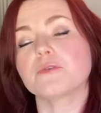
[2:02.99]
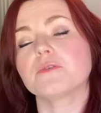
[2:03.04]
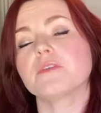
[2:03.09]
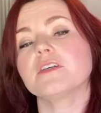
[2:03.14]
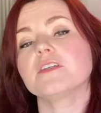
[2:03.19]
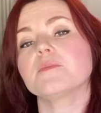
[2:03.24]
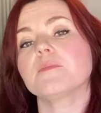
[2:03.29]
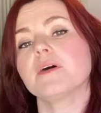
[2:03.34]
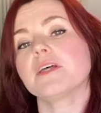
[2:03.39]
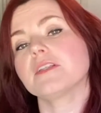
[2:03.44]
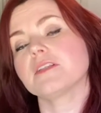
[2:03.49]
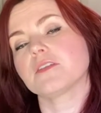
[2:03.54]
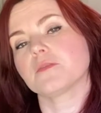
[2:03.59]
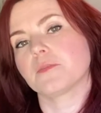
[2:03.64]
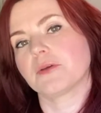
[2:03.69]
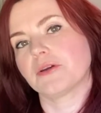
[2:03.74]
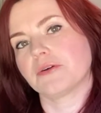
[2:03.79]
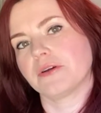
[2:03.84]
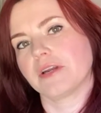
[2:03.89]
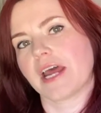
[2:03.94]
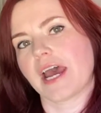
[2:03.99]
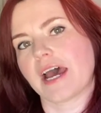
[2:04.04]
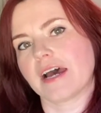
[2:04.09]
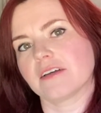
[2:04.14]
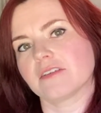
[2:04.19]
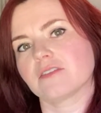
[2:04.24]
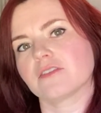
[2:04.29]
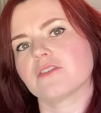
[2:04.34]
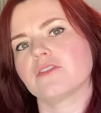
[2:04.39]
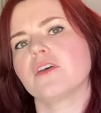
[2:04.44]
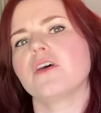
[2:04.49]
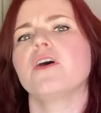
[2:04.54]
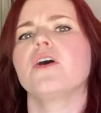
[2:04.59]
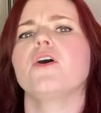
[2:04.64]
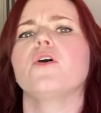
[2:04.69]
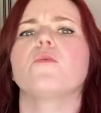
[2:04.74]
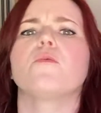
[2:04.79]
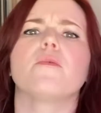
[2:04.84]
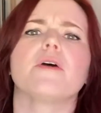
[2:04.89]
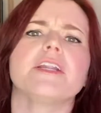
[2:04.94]
this month, Spirit asks,
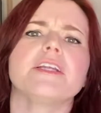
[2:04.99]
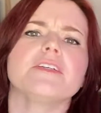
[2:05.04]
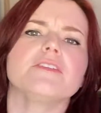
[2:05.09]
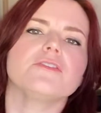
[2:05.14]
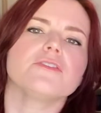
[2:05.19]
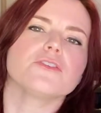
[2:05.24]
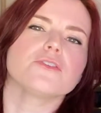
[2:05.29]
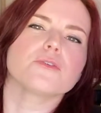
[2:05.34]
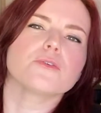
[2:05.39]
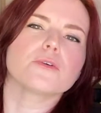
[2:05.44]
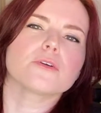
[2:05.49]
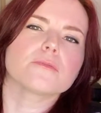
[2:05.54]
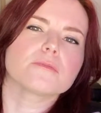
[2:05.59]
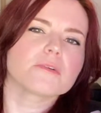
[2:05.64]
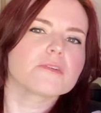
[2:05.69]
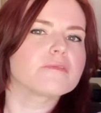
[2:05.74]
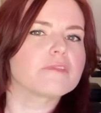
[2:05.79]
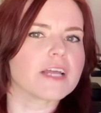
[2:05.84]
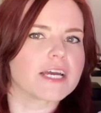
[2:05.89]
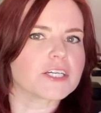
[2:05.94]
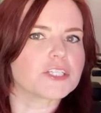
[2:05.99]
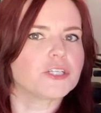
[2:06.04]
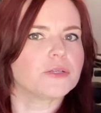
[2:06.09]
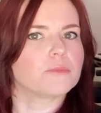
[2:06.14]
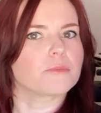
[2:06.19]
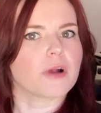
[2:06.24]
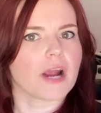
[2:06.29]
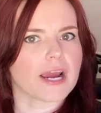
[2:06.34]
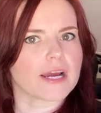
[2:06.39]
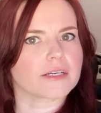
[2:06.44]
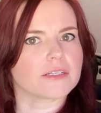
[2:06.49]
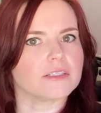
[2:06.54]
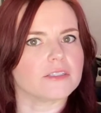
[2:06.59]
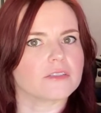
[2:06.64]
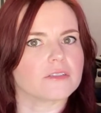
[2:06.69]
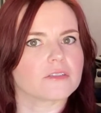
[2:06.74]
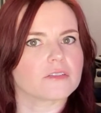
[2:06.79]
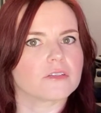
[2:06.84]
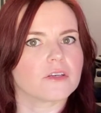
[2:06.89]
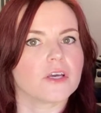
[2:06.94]
what is your reflection
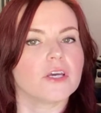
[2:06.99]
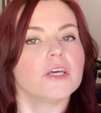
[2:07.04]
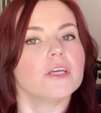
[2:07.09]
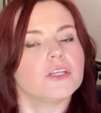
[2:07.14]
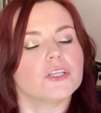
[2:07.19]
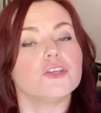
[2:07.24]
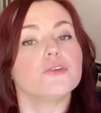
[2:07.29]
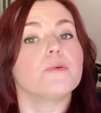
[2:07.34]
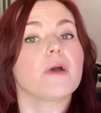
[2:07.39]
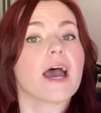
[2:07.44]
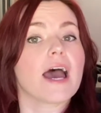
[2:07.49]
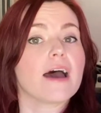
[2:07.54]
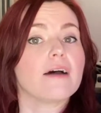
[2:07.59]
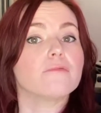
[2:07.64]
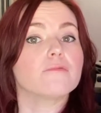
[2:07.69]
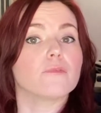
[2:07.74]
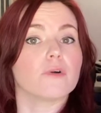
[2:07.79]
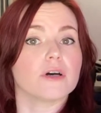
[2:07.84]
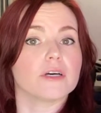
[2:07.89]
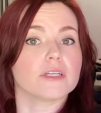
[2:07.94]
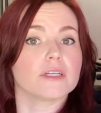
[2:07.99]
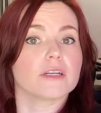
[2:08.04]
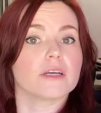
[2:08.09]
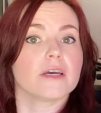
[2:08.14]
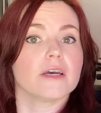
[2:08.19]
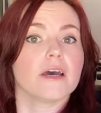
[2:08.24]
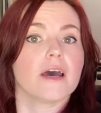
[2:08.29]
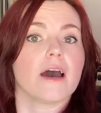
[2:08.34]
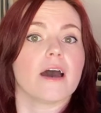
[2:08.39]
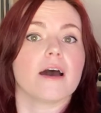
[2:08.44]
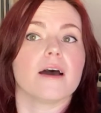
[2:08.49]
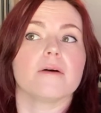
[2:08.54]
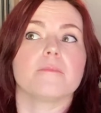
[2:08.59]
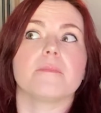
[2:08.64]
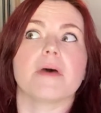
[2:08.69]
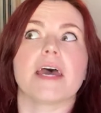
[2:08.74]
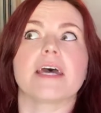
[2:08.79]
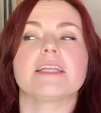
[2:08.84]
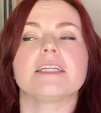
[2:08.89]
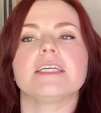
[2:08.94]
practice? Do you have one?
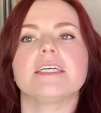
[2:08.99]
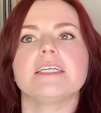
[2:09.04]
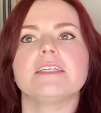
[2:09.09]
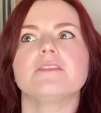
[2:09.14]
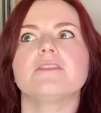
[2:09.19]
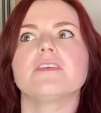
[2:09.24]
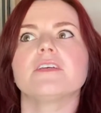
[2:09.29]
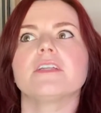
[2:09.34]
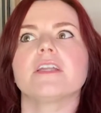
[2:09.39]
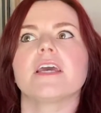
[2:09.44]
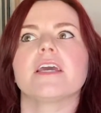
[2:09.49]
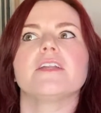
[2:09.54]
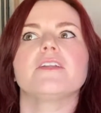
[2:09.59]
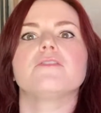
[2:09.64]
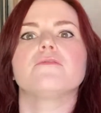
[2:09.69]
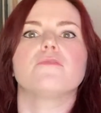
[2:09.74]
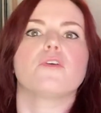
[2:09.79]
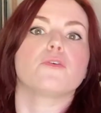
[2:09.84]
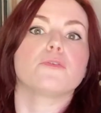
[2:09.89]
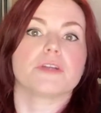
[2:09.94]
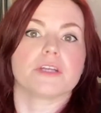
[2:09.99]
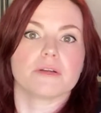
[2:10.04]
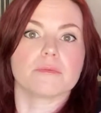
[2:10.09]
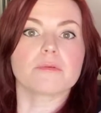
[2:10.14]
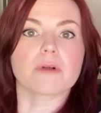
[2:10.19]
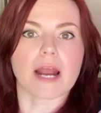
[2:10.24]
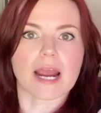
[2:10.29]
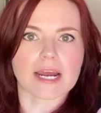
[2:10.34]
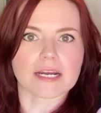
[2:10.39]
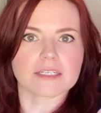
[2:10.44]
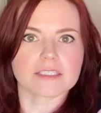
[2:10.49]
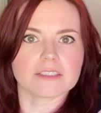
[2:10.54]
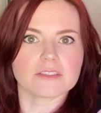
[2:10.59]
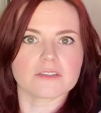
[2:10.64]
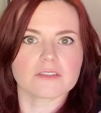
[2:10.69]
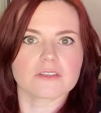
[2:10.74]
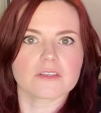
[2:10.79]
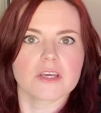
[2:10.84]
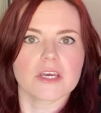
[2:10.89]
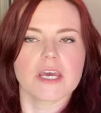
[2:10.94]
And is it a devoted
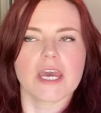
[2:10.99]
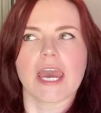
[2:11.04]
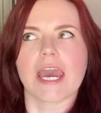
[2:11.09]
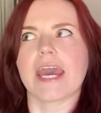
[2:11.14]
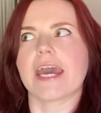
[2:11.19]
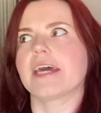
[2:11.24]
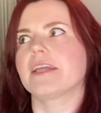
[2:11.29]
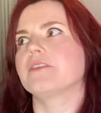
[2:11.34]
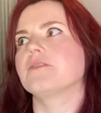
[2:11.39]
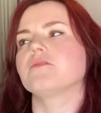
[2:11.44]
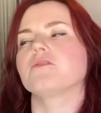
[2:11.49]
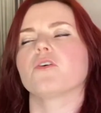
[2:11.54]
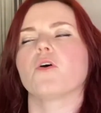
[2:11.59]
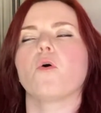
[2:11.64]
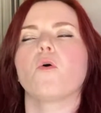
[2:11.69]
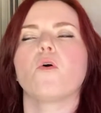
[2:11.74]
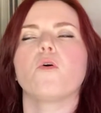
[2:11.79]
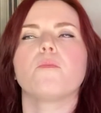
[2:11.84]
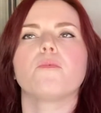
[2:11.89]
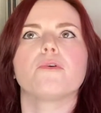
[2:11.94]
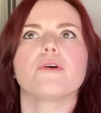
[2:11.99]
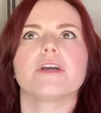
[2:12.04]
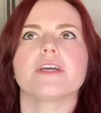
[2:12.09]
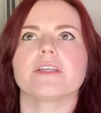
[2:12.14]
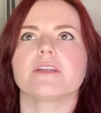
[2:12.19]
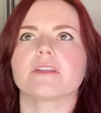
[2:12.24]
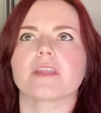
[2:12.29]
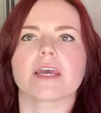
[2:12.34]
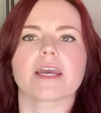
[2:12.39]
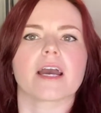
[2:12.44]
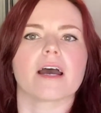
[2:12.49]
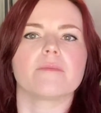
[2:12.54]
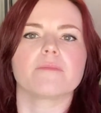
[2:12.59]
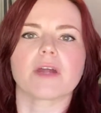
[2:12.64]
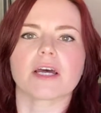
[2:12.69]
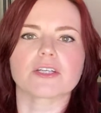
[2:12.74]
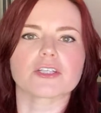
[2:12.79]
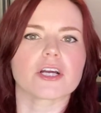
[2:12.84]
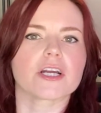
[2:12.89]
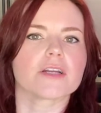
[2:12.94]
practice? And the whole point, like, I'm
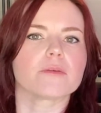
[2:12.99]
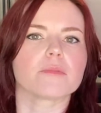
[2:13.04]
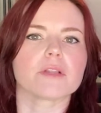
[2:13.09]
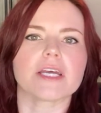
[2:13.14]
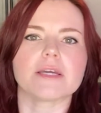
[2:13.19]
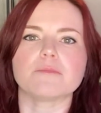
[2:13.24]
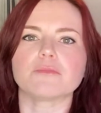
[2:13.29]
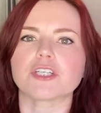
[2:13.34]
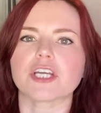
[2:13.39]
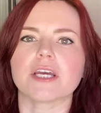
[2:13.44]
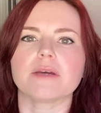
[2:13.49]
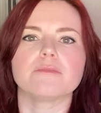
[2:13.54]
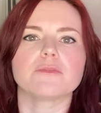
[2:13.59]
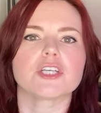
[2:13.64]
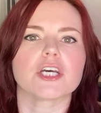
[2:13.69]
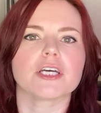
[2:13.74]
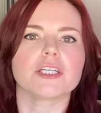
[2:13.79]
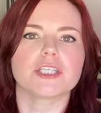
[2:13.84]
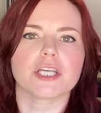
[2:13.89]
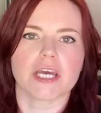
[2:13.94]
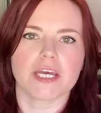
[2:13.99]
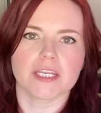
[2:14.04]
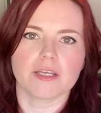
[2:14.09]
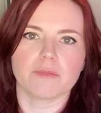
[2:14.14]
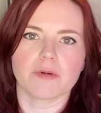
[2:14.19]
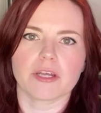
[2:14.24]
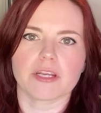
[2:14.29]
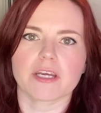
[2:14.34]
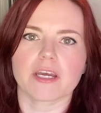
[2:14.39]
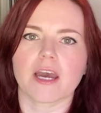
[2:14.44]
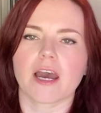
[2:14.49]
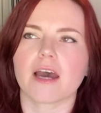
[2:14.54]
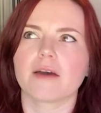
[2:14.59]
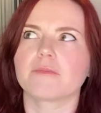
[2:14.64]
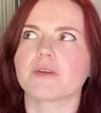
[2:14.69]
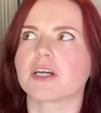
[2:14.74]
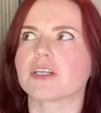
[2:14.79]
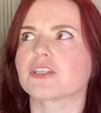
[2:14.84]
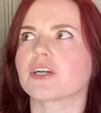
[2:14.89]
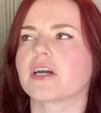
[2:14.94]
not trying to blame, shame, judge anybody. I'm
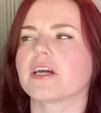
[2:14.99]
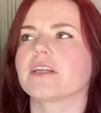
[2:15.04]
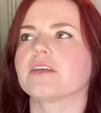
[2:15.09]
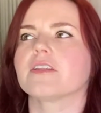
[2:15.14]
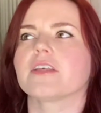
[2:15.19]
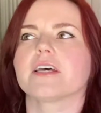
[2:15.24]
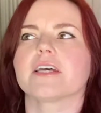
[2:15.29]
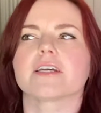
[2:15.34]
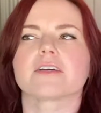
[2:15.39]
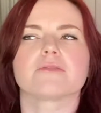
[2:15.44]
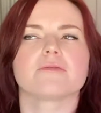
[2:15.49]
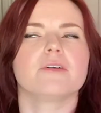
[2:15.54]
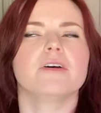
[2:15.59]
not trying to like